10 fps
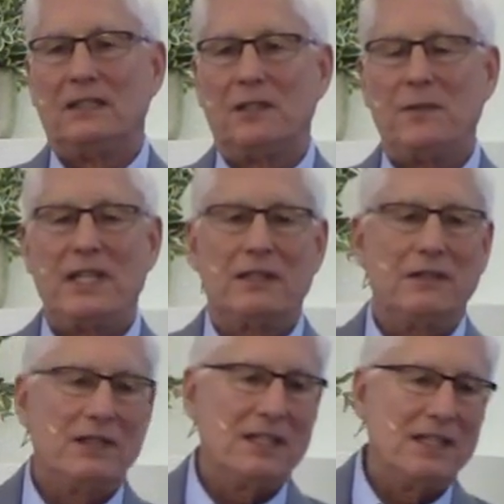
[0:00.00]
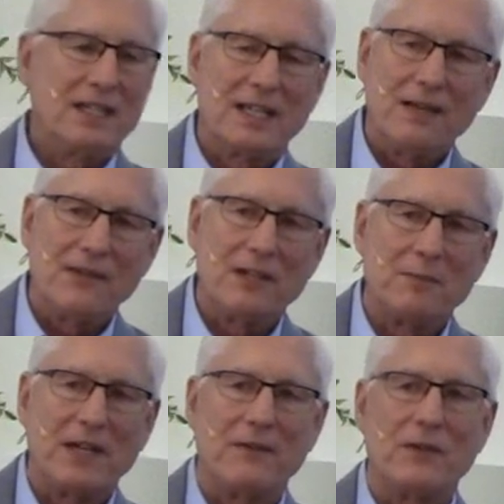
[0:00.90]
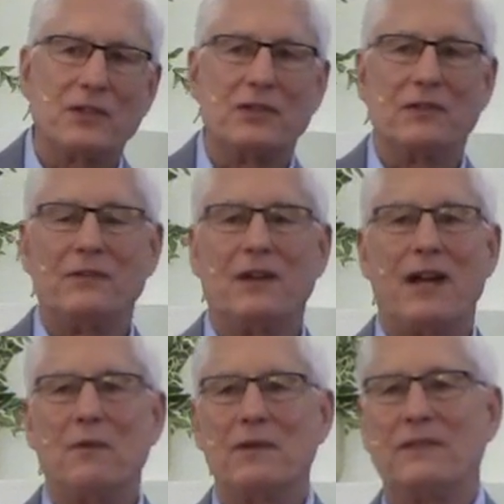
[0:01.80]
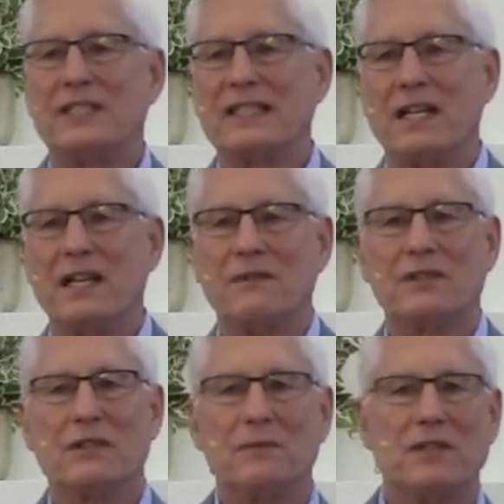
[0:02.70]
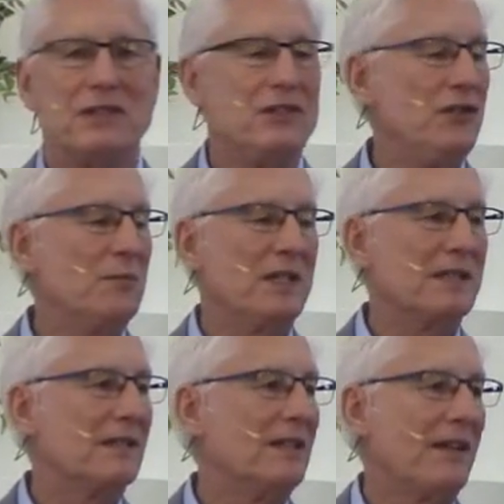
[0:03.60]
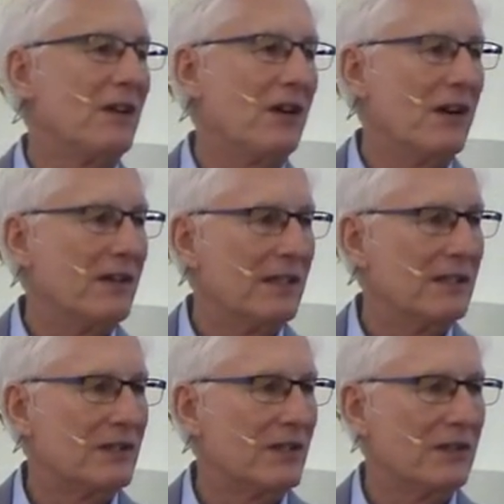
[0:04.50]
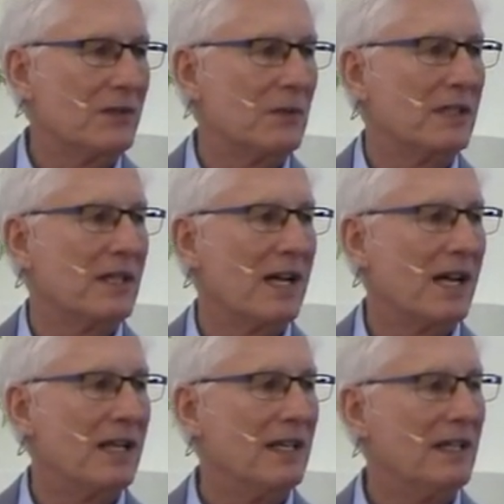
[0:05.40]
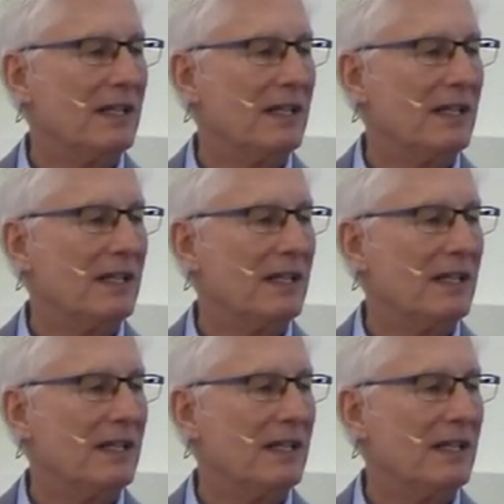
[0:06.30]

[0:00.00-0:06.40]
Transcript: to be included in the covenant by virtue of your outward sign of circumcision. You must have a heart that's turned toward God.